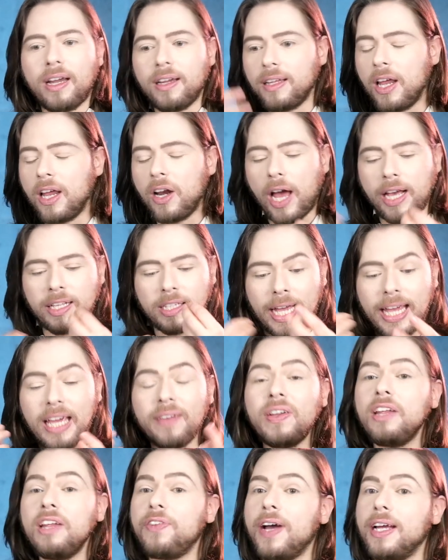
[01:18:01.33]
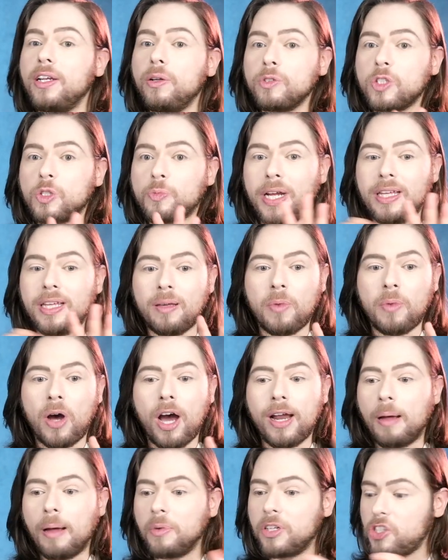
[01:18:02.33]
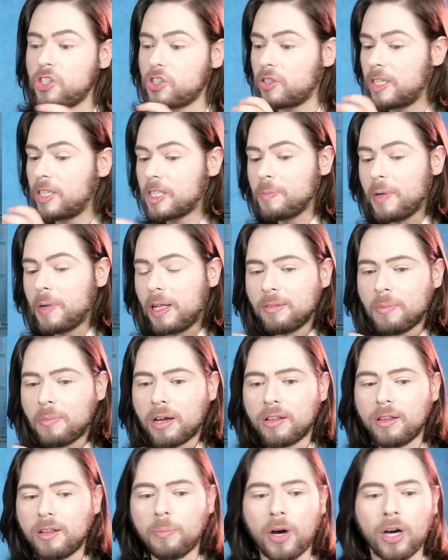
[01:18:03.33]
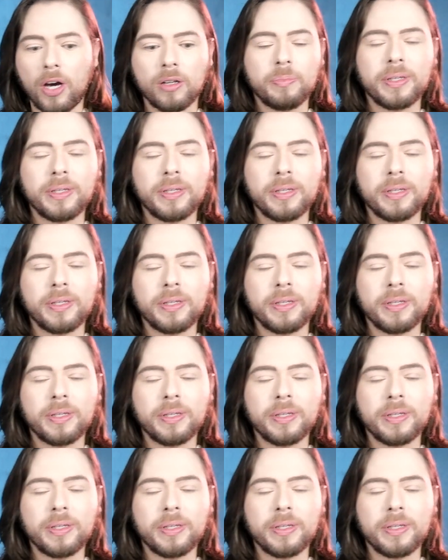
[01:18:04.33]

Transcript: You know, even if I don't spray them on, I'm just going to smell them out of the bottle,